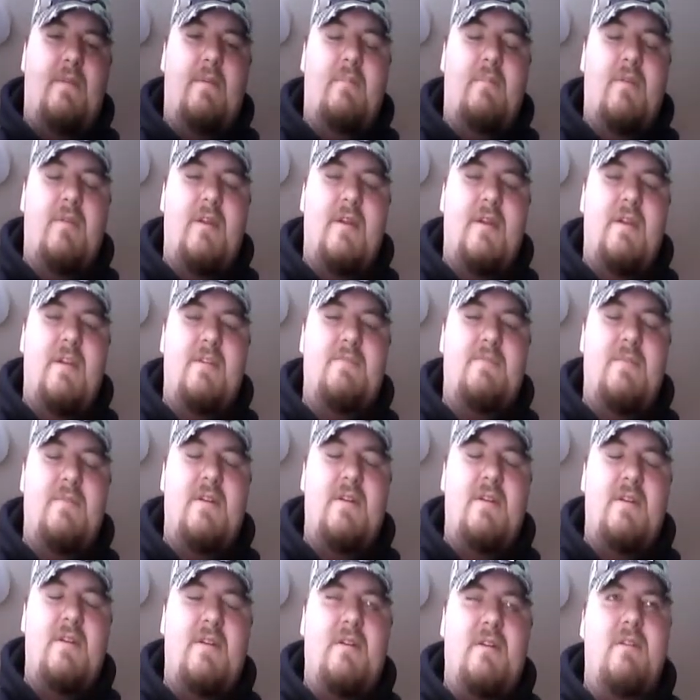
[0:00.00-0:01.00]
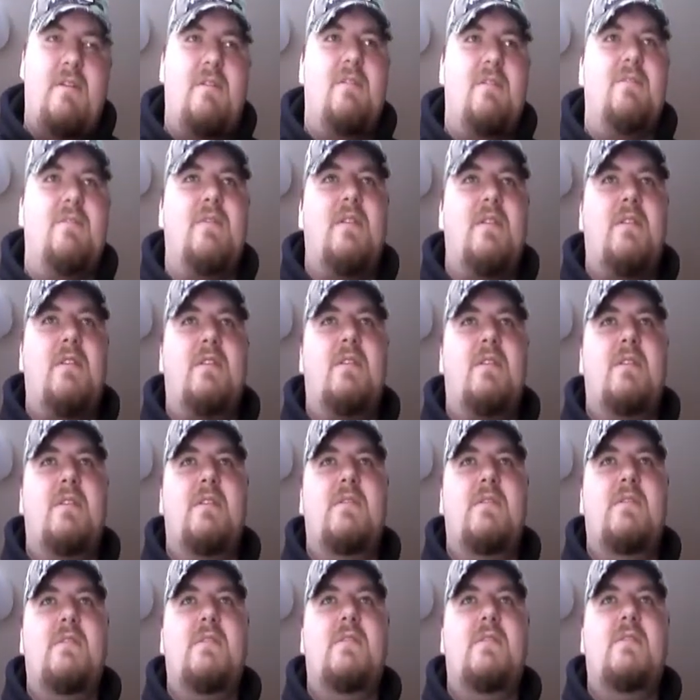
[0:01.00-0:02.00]
the blade is made out of, I think
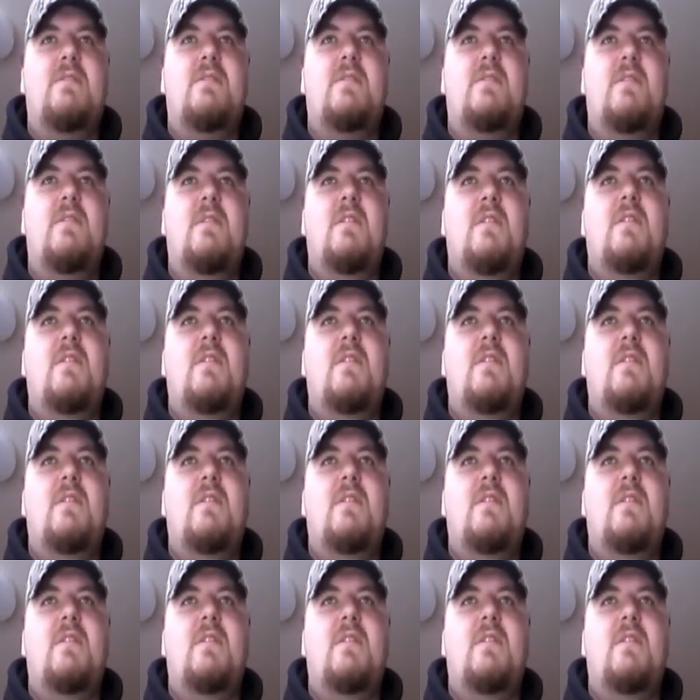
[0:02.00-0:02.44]
it's